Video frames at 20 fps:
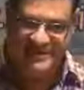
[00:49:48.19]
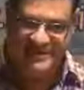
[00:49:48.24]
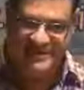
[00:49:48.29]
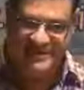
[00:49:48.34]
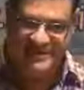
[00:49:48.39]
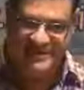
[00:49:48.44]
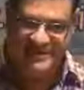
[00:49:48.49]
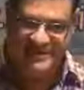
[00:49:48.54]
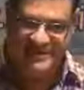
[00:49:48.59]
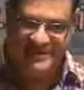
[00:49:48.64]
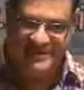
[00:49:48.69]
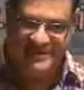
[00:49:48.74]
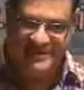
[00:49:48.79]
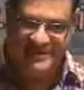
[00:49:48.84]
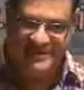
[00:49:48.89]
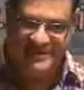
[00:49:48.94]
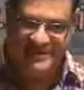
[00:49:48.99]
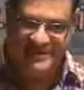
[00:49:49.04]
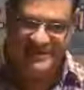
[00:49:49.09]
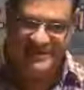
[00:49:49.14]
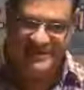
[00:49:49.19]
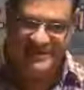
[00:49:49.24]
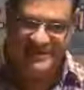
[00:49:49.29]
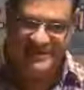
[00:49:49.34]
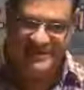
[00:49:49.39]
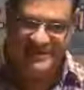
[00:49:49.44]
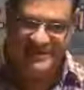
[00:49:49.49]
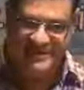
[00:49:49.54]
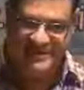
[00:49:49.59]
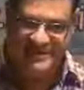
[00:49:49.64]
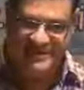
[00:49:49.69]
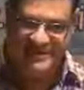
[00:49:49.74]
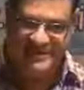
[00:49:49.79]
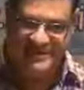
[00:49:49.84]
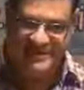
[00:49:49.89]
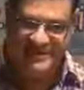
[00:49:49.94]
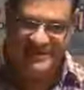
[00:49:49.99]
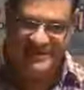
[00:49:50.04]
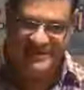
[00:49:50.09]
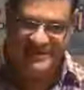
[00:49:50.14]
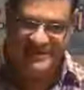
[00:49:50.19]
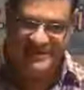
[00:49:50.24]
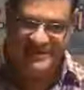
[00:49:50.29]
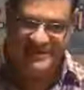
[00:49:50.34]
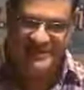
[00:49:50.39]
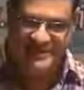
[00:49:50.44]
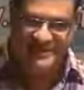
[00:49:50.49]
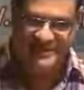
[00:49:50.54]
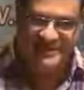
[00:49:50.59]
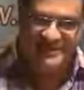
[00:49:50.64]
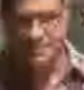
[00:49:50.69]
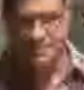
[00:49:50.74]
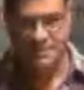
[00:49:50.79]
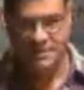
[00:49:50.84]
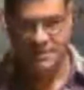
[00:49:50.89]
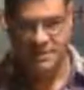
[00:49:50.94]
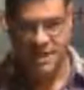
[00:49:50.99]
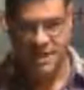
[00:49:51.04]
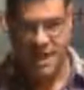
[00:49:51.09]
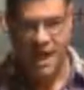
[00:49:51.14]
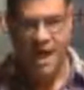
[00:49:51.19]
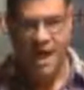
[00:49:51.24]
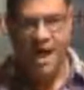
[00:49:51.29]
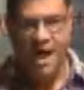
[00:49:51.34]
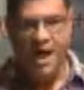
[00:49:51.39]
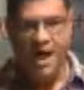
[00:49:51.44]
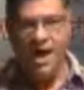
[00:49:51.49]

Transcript: It's an autopaic word in Hebrew. This Yahweh.